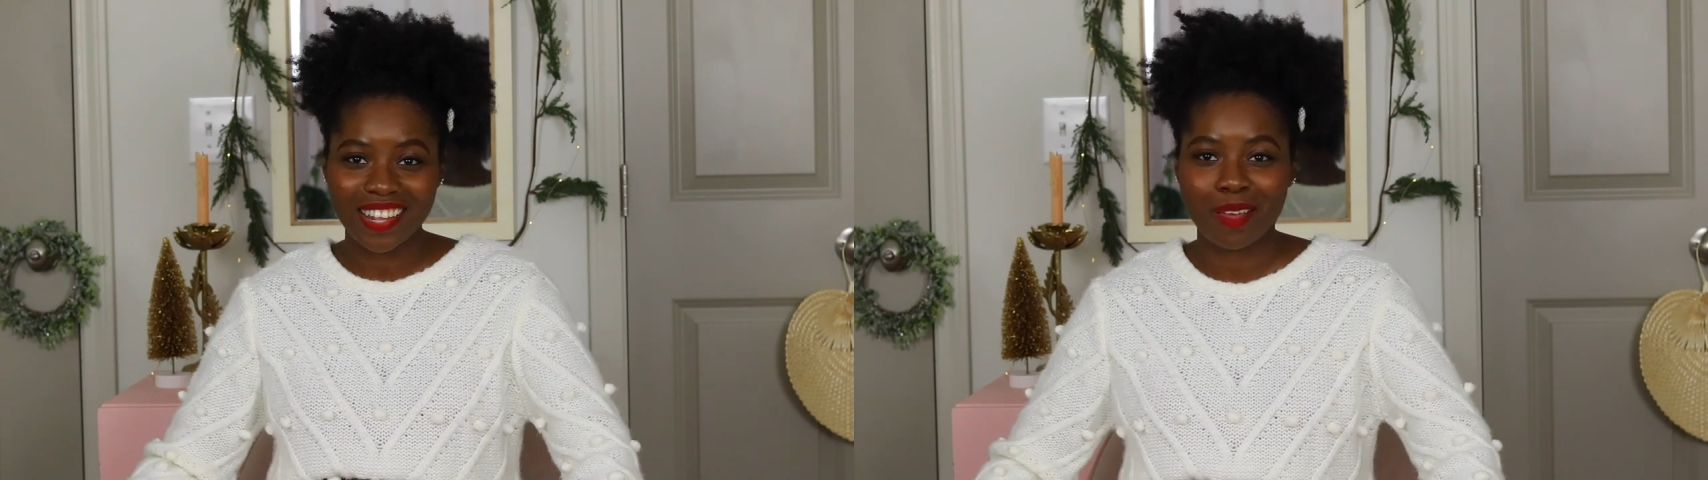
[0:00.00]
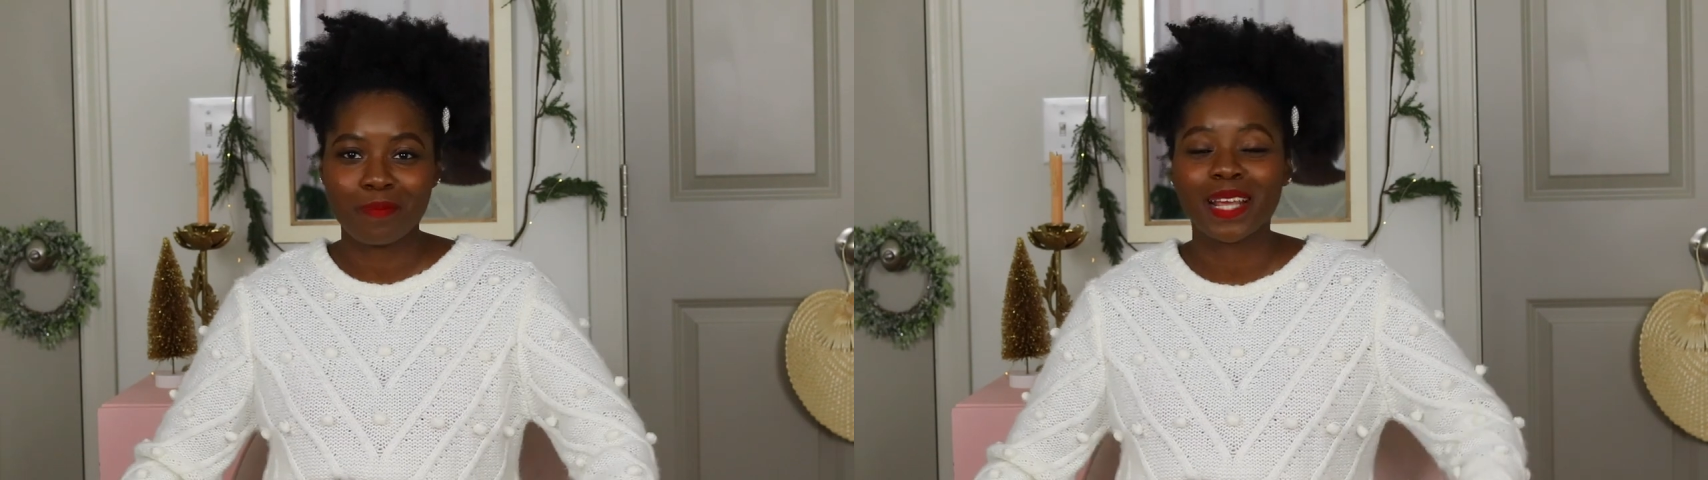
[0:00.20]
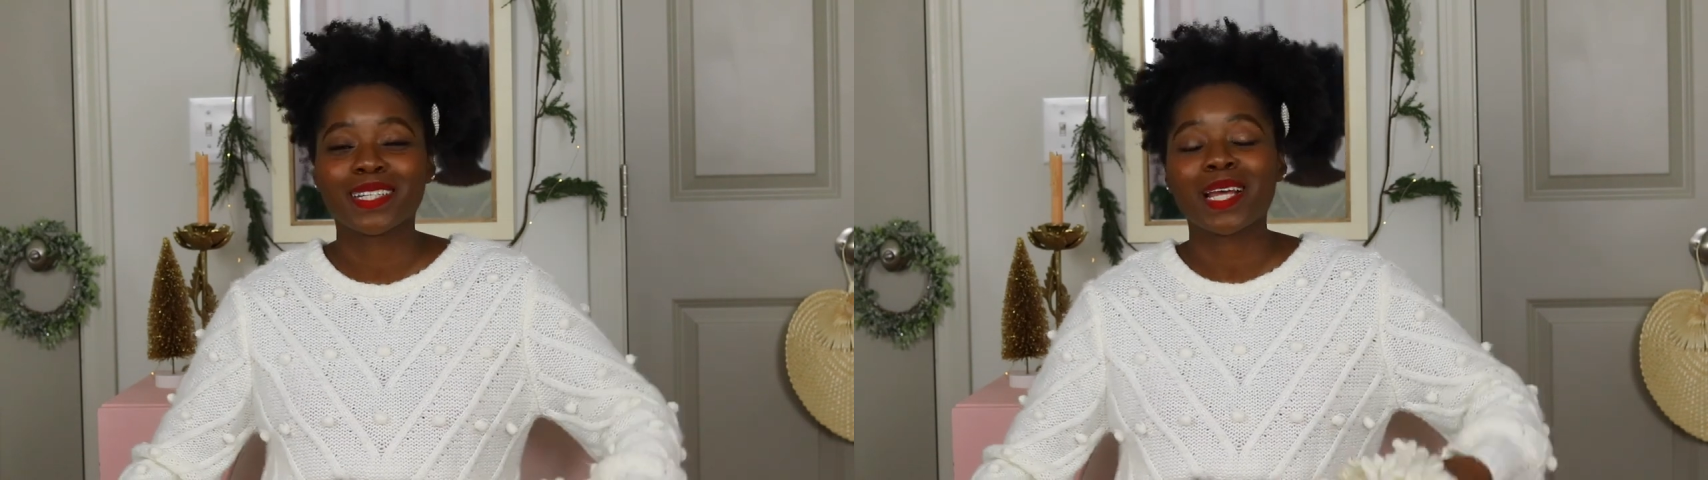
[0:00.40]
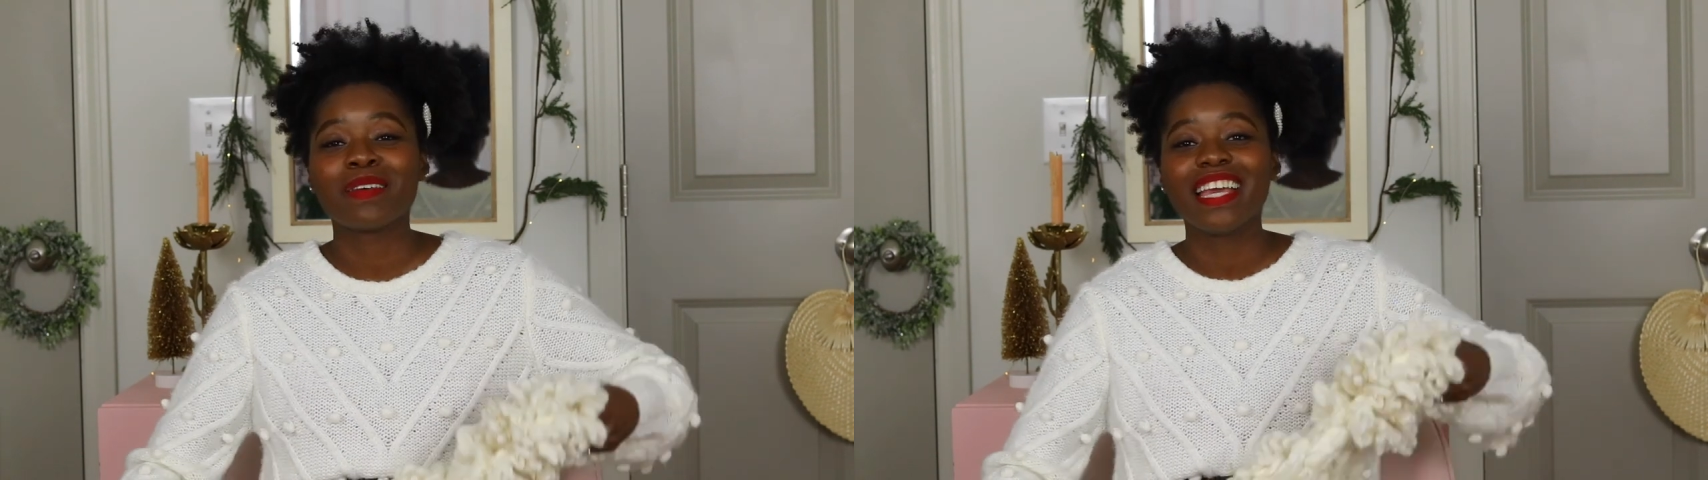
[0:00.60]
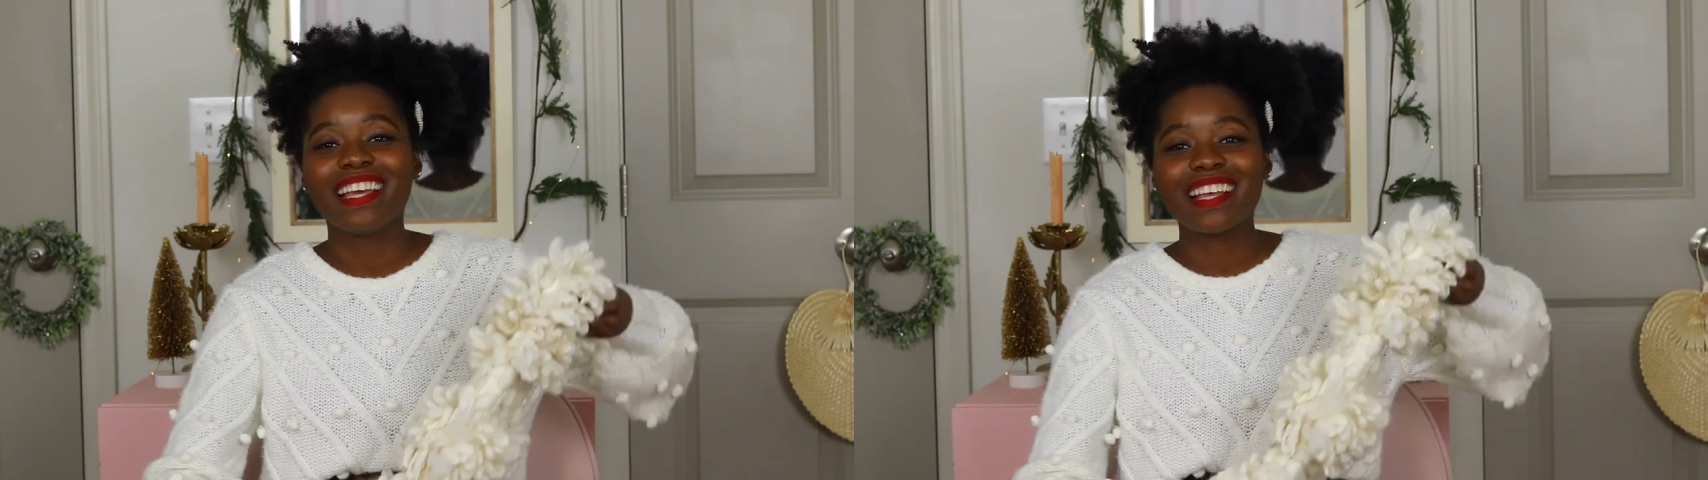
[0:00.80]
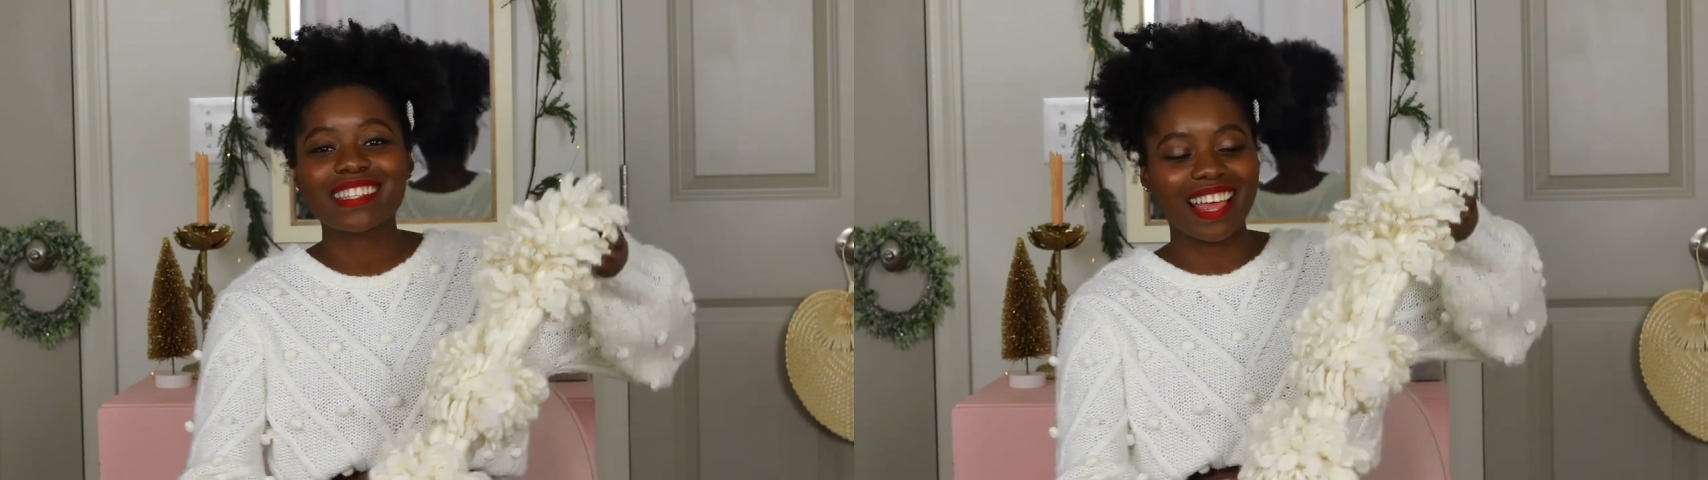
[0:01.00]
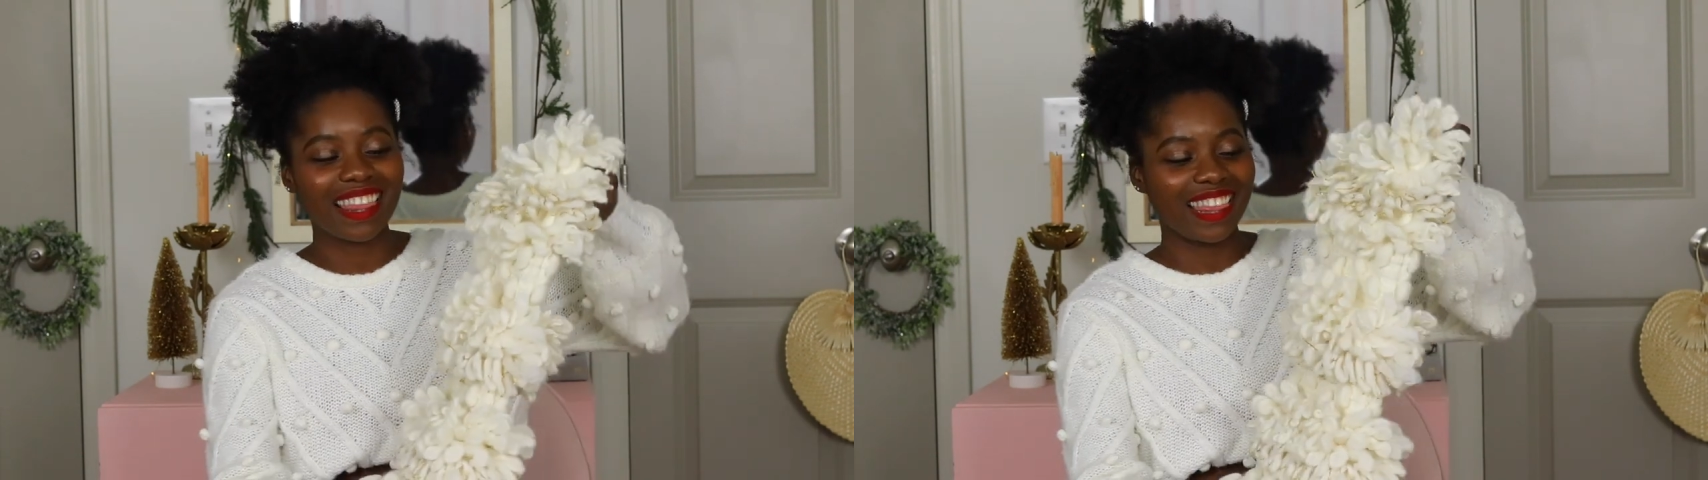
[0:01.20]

that I picked up is